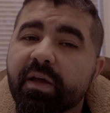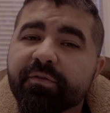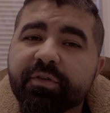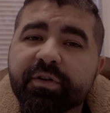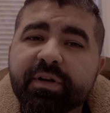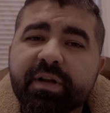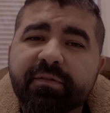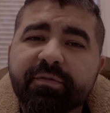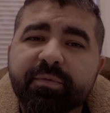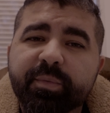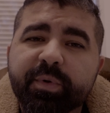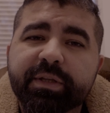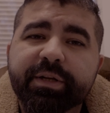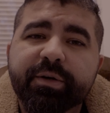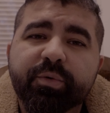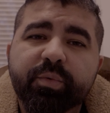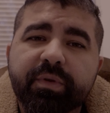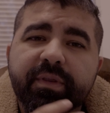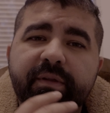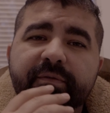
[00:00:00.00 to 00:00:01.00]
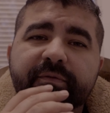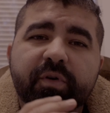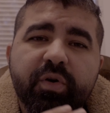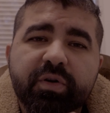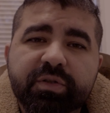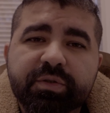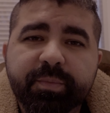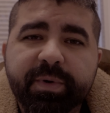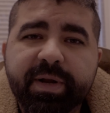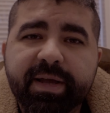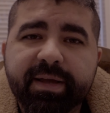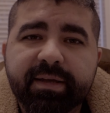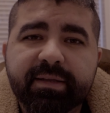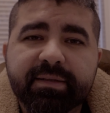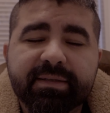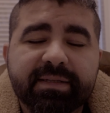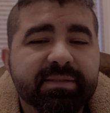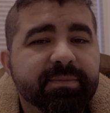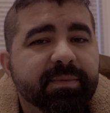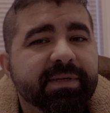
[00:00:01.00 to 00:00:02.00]
If you're not familiar with the focus bracket,
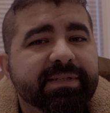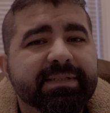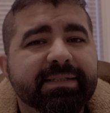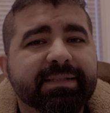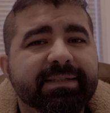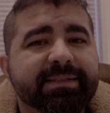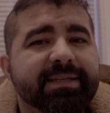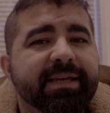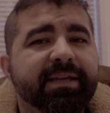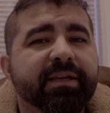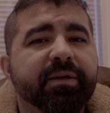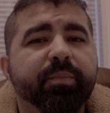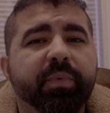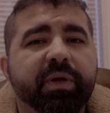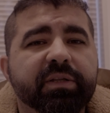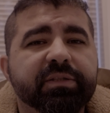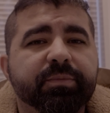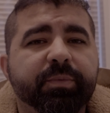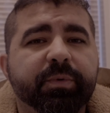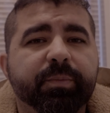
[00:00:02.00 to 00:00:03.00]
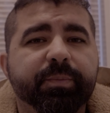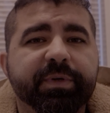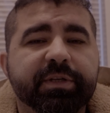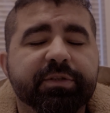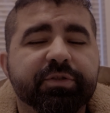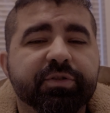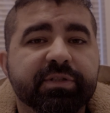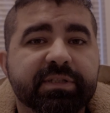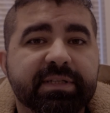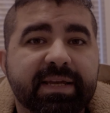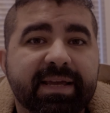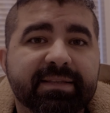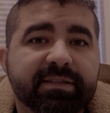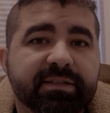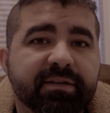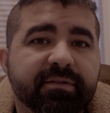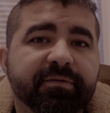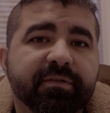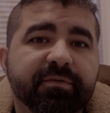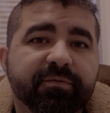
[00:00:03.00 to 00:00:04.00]
it's basically taking multiple pictures at
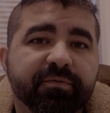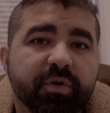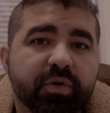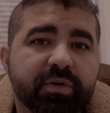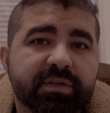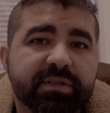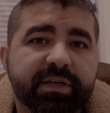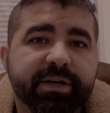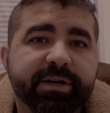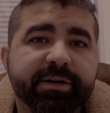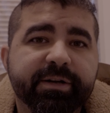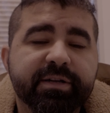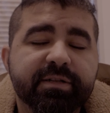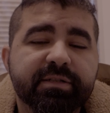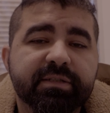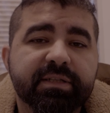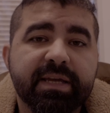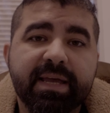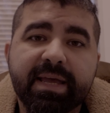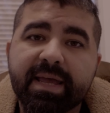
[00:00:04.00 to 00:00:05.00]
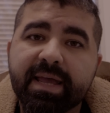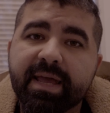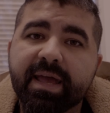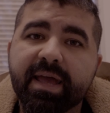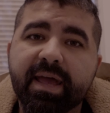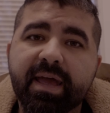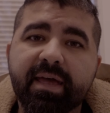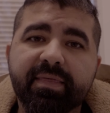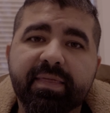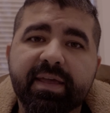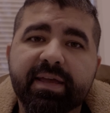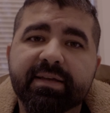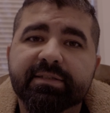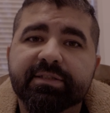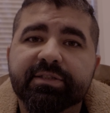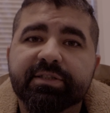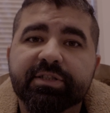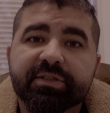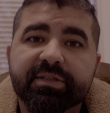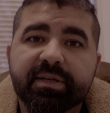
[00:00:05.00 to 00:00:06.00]
different focus areas and then
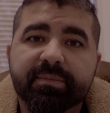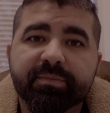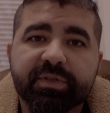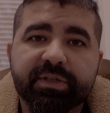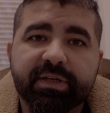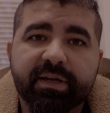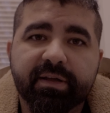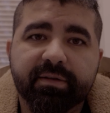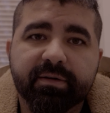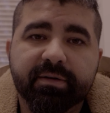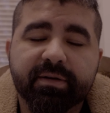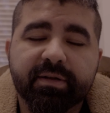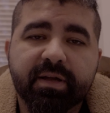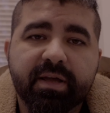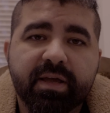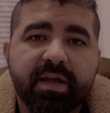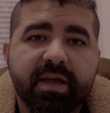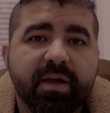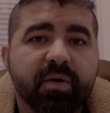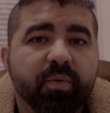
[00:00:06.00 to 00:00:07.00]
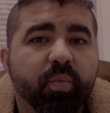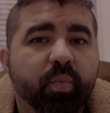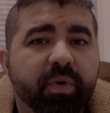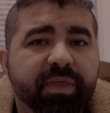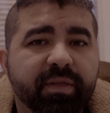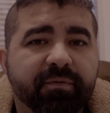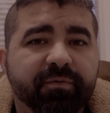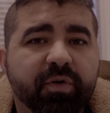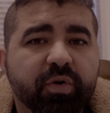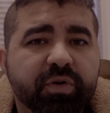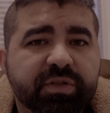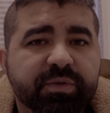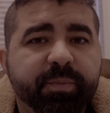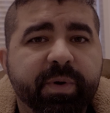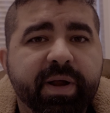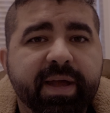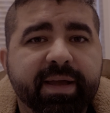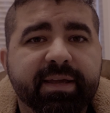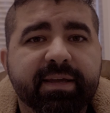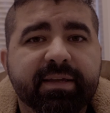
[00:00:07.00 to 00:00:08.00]
stitch them together. With the focus
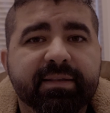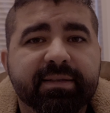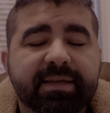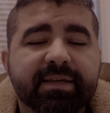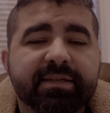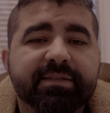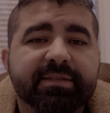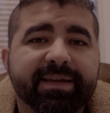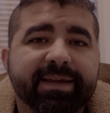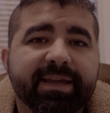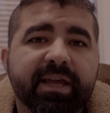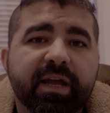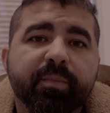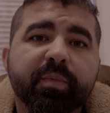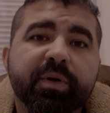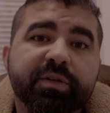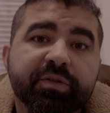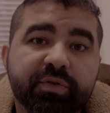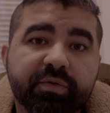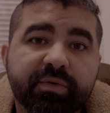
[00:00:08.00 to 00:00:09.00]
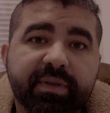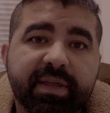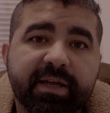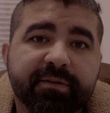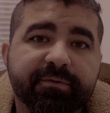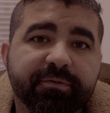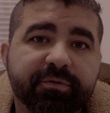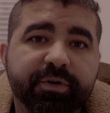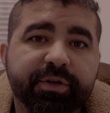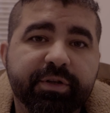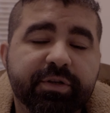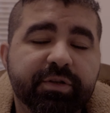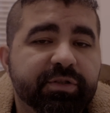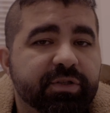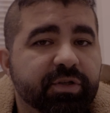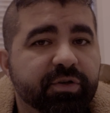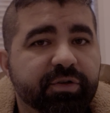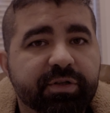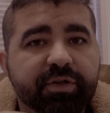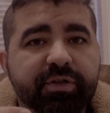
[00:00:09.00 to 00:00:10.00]
bracket, it's the camera do that for you, so
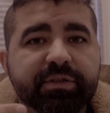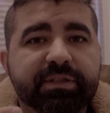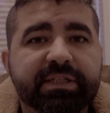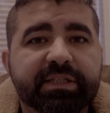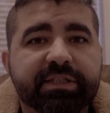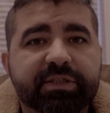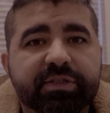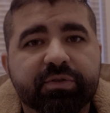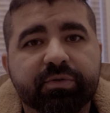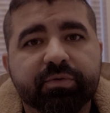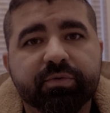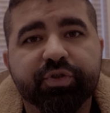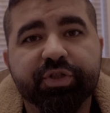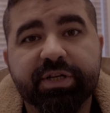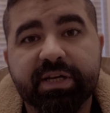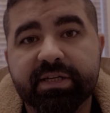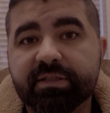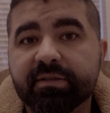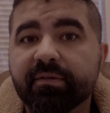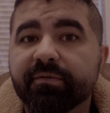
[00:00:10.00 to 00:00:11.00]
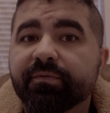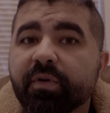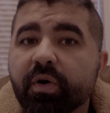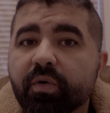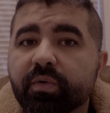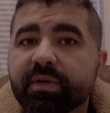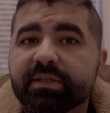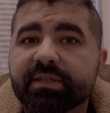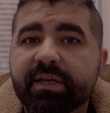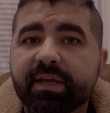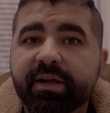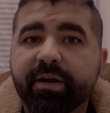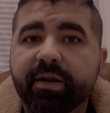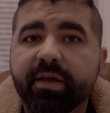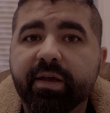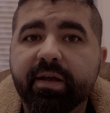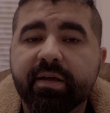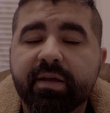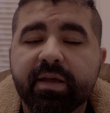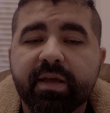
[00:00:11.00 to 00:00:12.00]
you don't need to change the focus
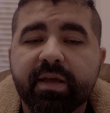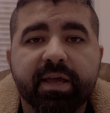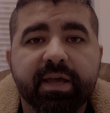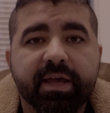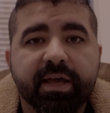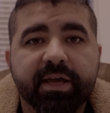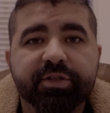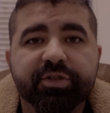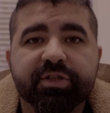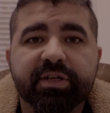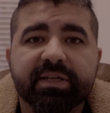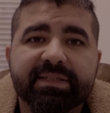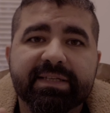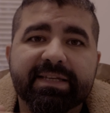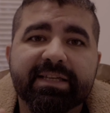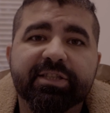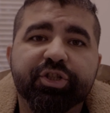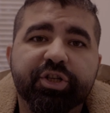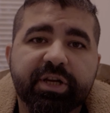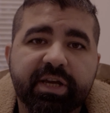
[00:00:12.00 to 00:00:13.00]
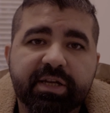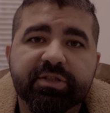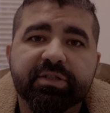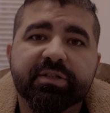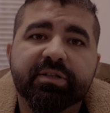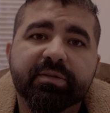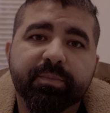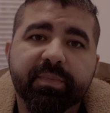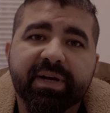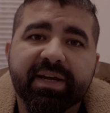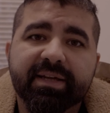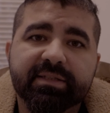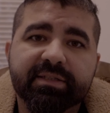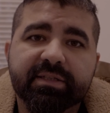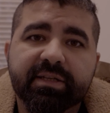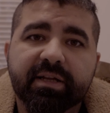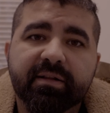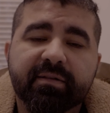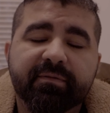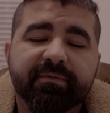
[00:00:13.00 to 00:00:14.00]
area. It changes it by
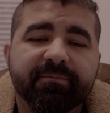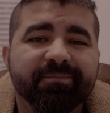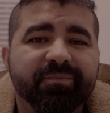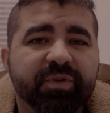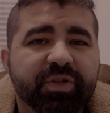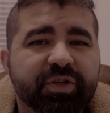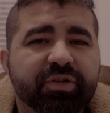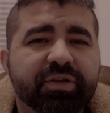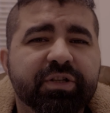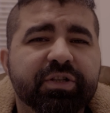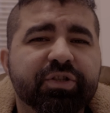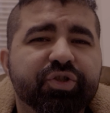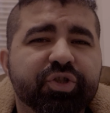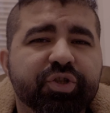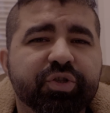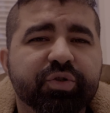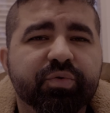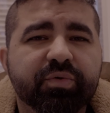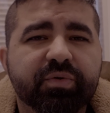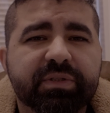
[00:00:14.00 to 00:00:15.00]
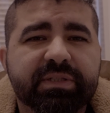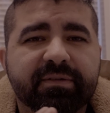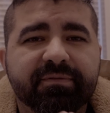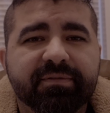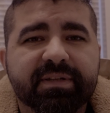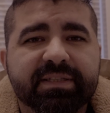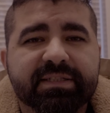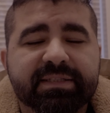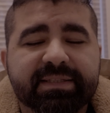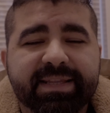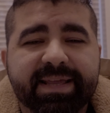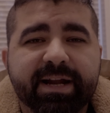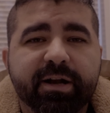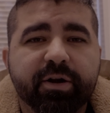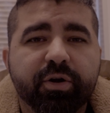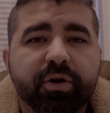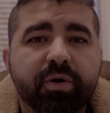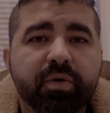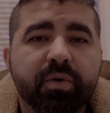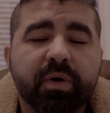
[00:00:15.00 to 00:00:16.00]
itself. You can choose if it's
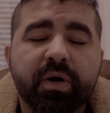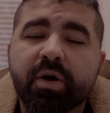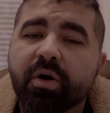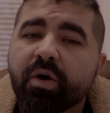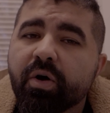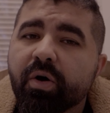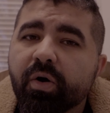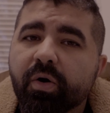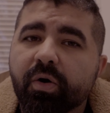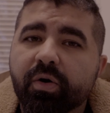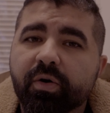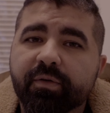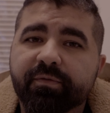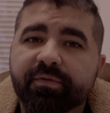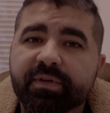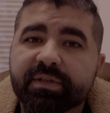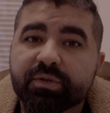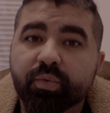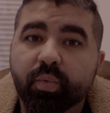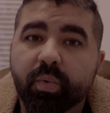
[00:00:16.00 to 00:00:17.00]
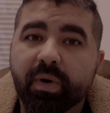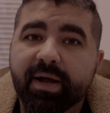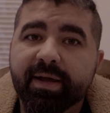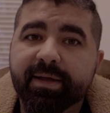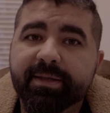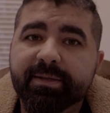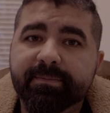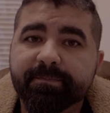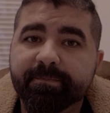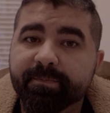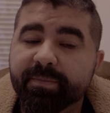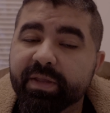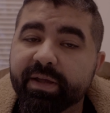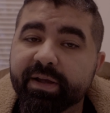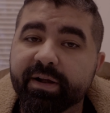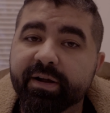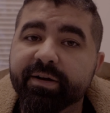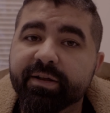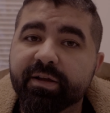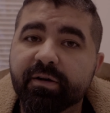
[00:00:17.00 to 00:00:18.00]
narrow or if it's wide
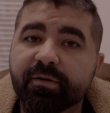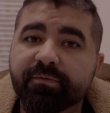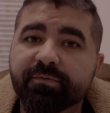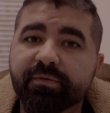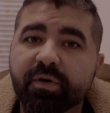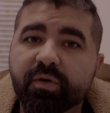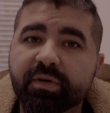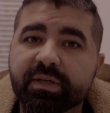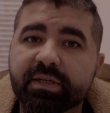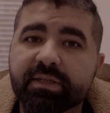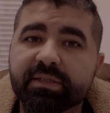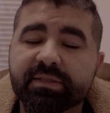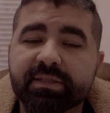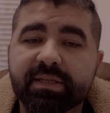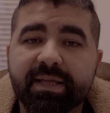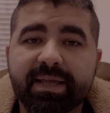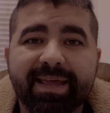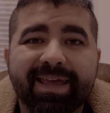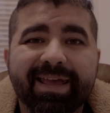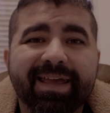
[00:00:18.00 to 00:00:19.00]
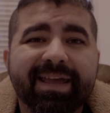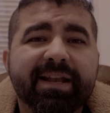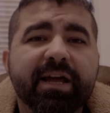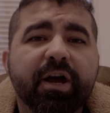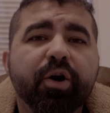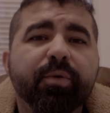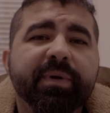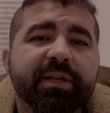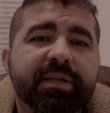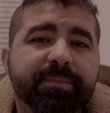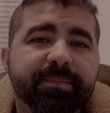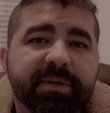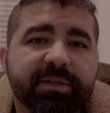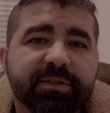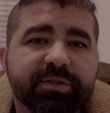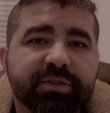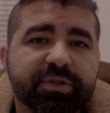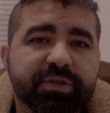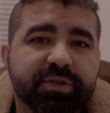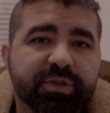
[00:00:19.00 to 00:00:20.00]
area of focus and how many
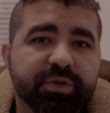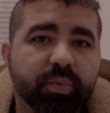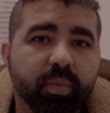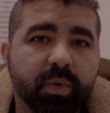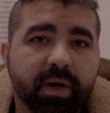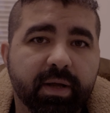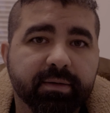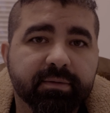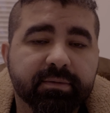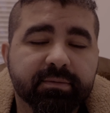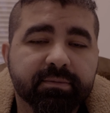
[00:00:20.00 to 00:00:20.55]
pictures you want.